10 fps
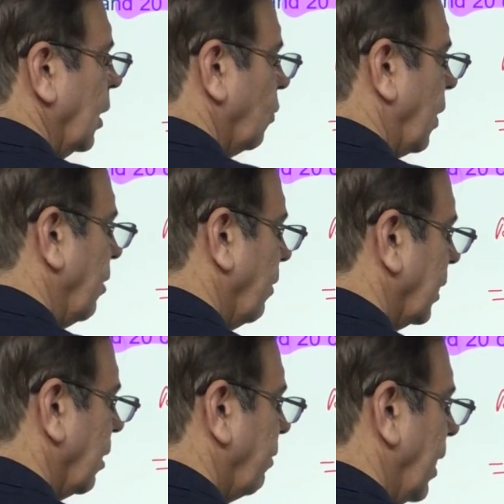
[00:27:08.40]
5
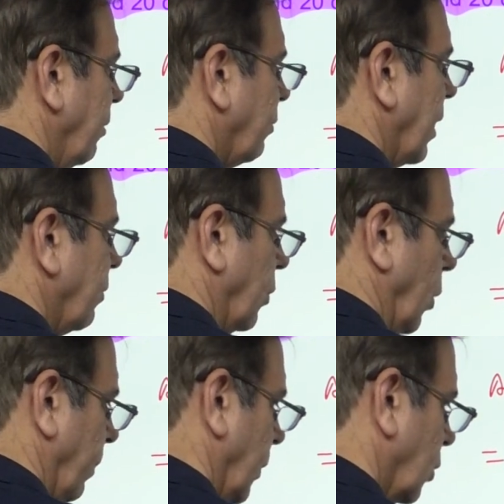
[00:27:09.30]
1s are 5, 5
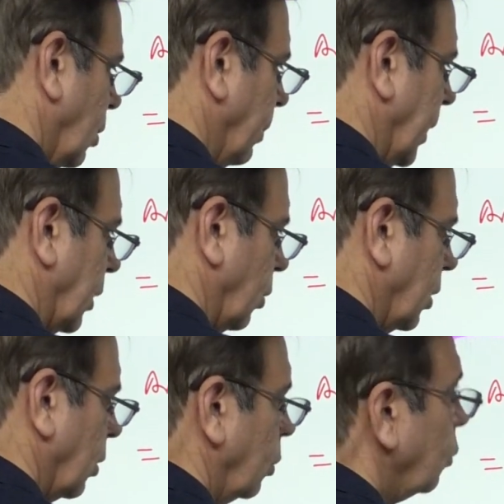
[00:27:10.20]
4. So BQ
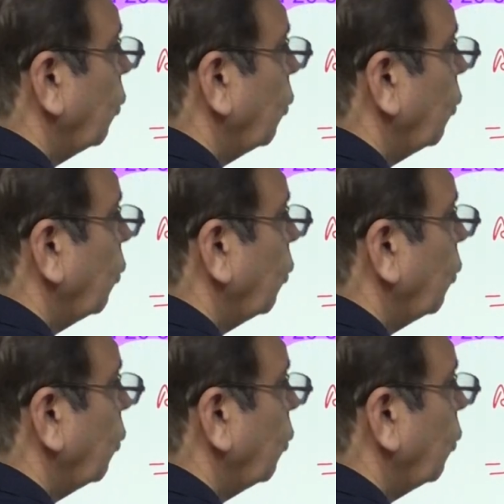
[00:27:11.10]
is equal to